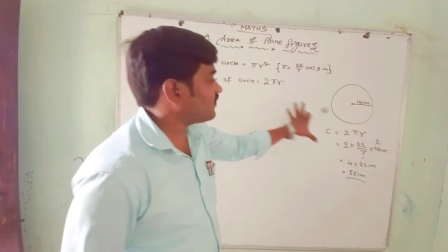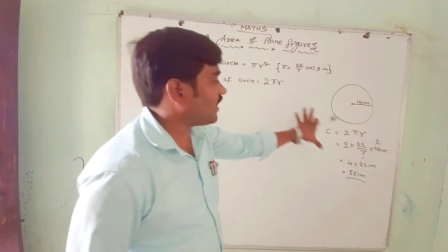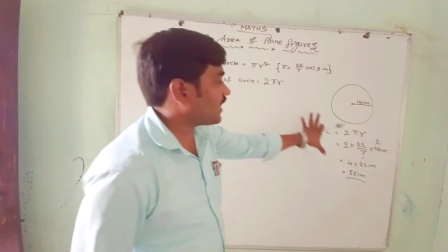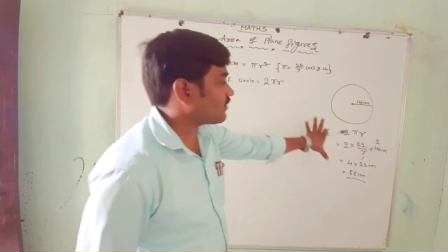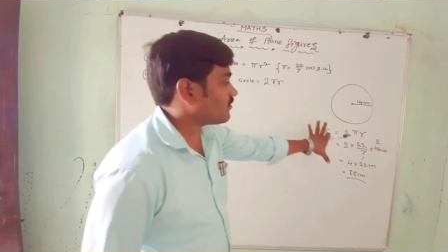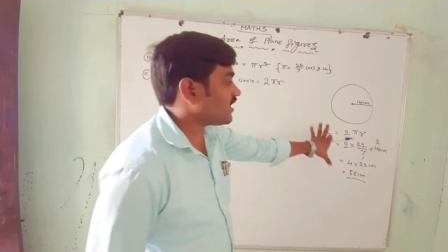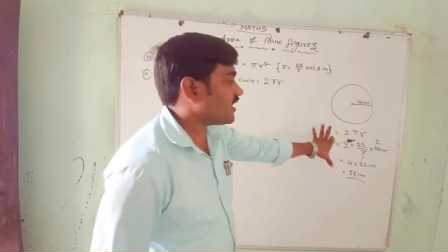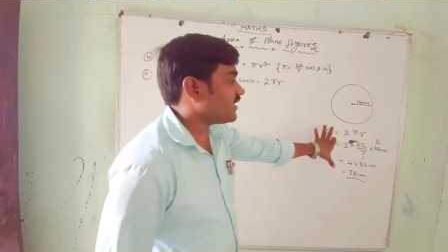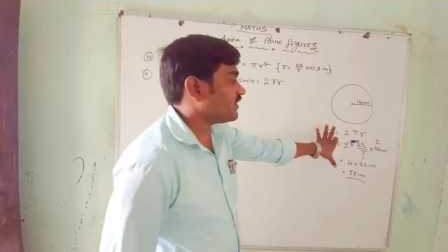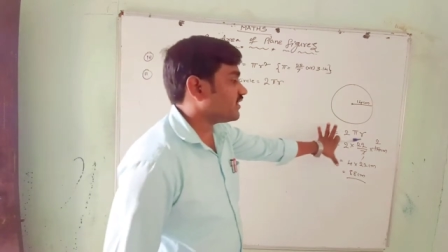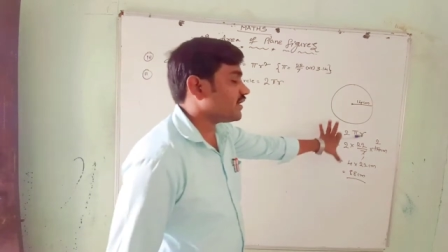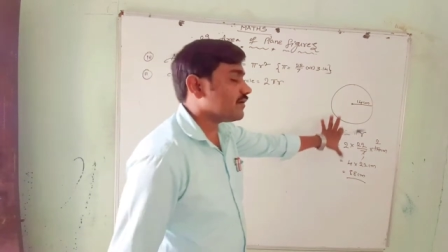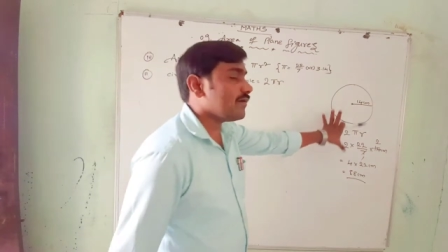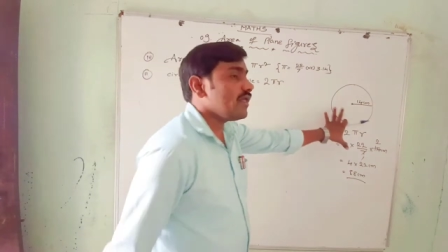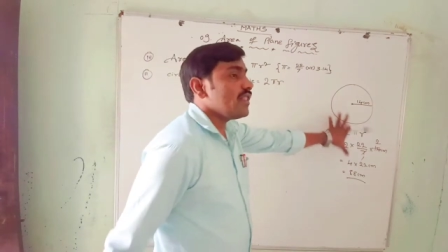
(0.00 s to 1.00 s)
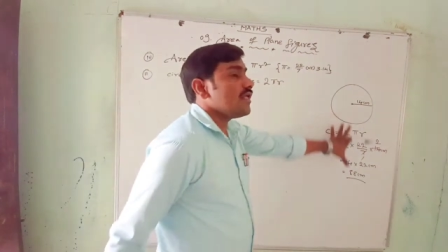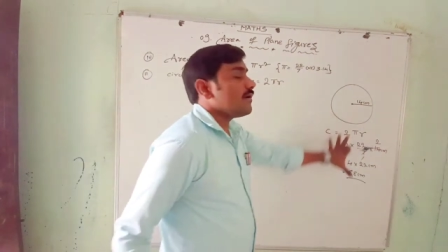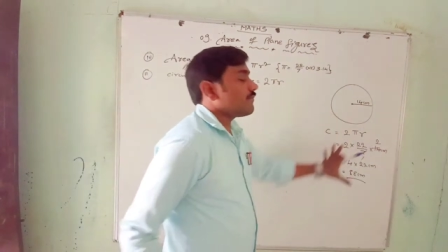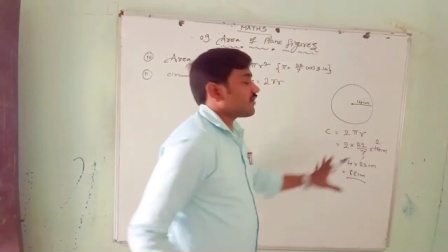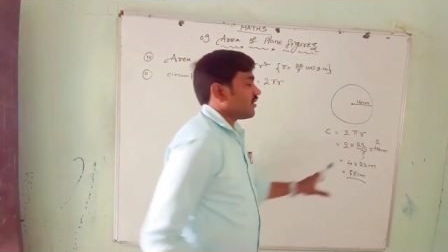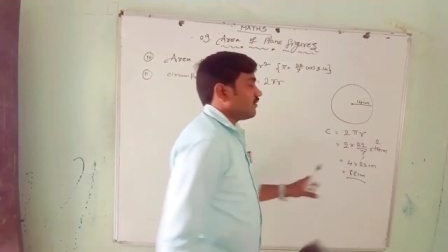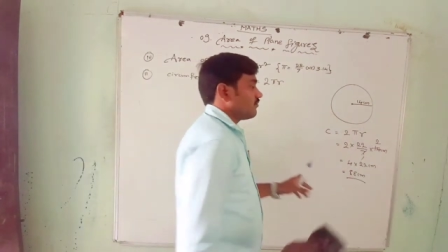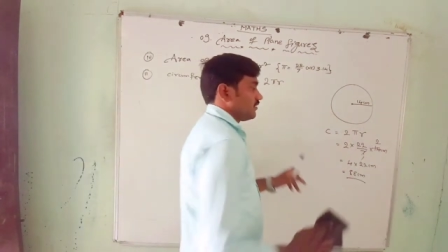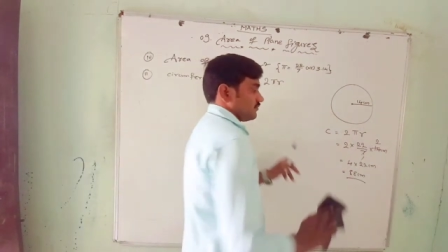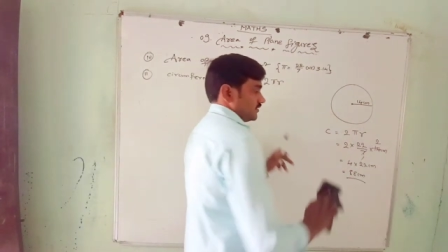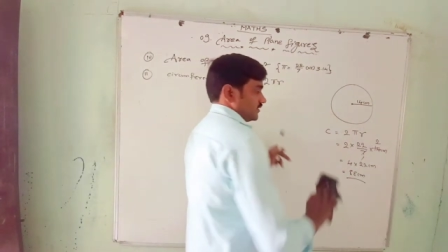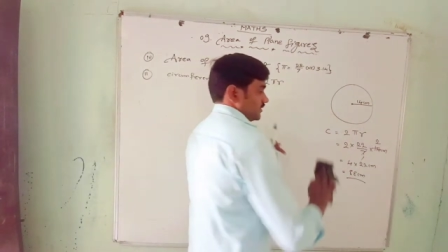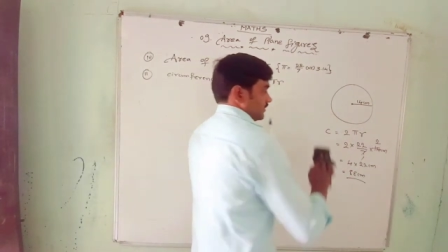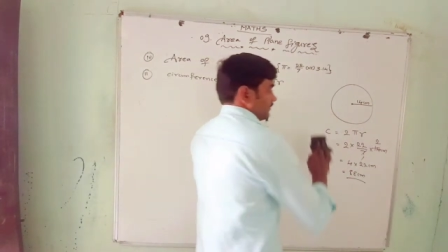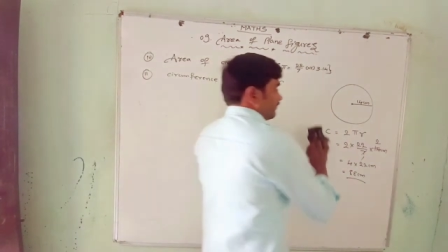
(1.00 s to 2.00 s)
formula in the
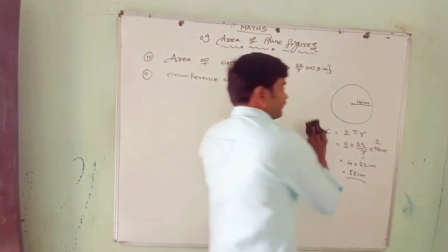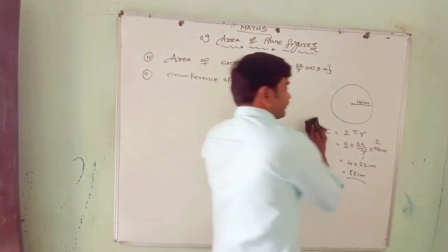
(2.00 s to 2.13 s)
problems.